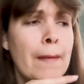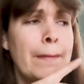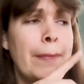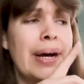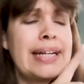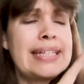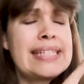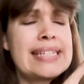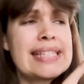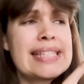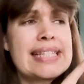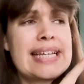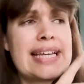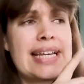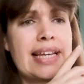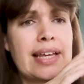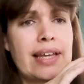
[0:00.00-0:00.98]
But
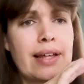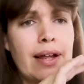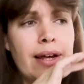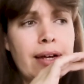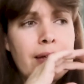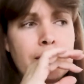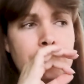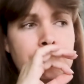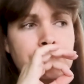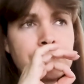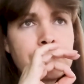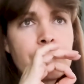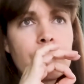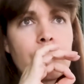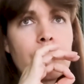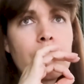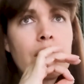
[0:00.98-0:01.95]
the, um,
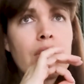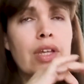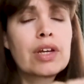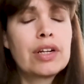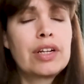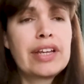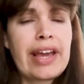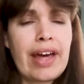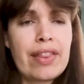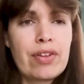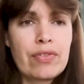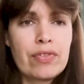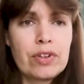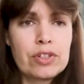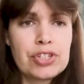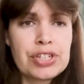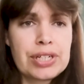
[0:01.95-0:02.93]
the Good and Gather
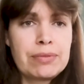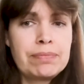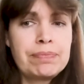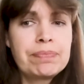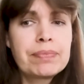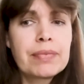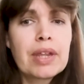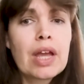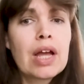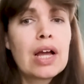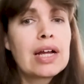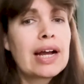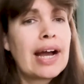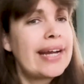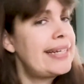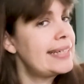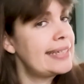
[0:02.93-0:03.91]
version,
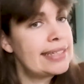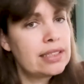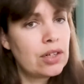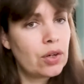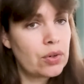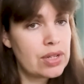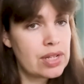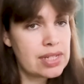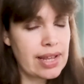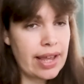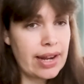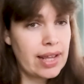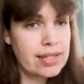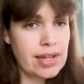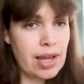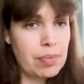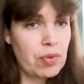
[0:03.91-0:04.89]
I didn't notice
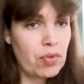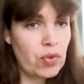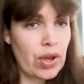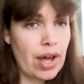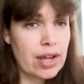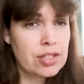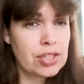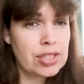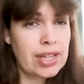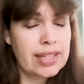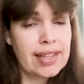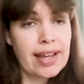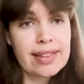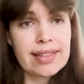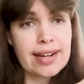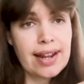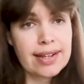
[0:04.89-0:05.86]
any type of reaction like
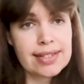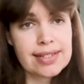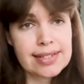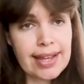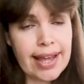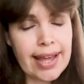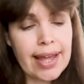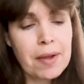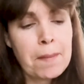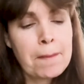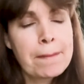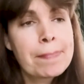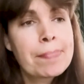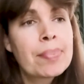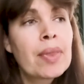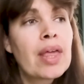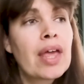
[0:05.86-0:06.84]
that the next day.
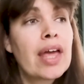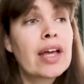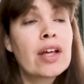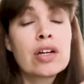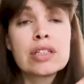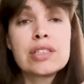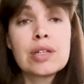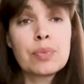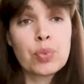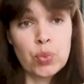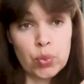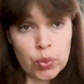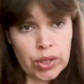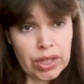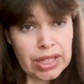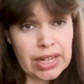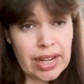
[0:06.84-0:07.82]
It cooked up
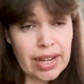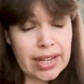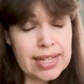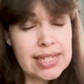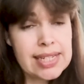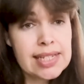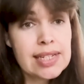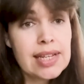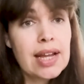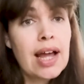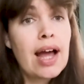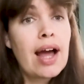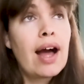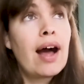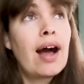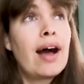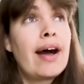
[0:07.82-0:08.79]
really nice.
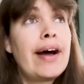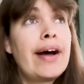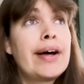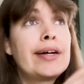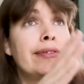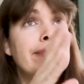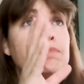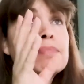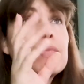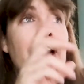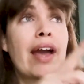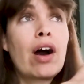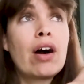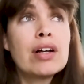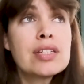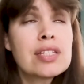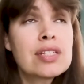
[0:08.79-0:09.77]
Um, I
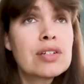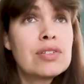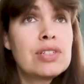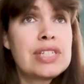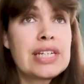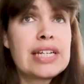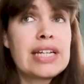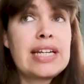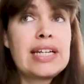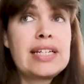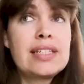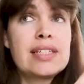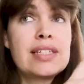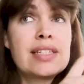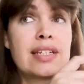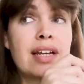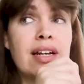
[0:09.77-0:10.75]
also did
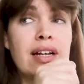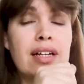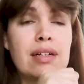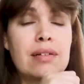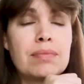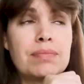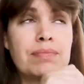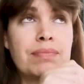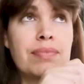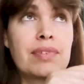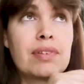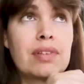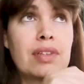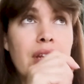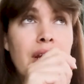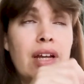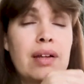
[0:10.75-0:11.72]
it, um,
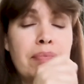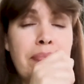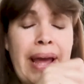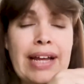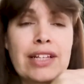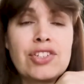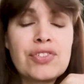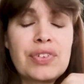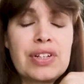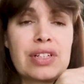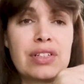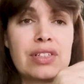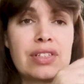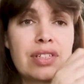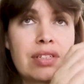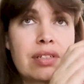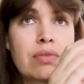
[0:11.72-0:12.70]
a batch of
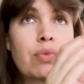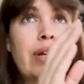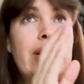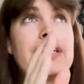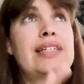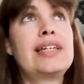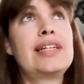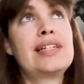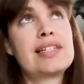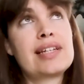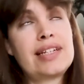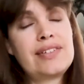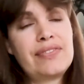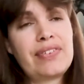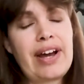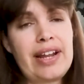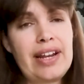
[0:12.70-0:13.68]
it. What I did is I
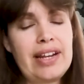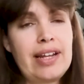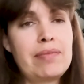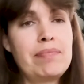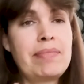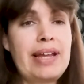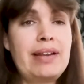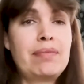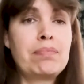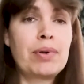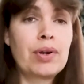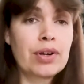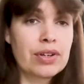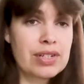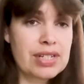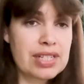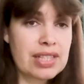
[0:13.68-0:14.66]
divided it, made
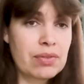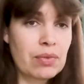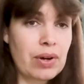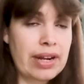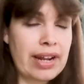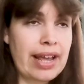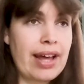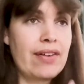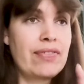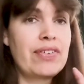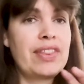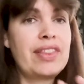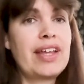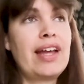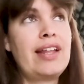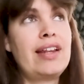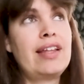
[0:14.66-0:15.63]
burgers in the one half,
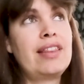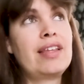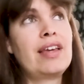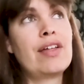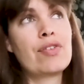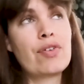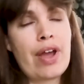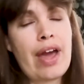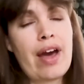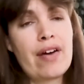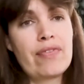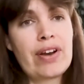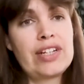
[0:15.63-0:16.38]
and then in the other half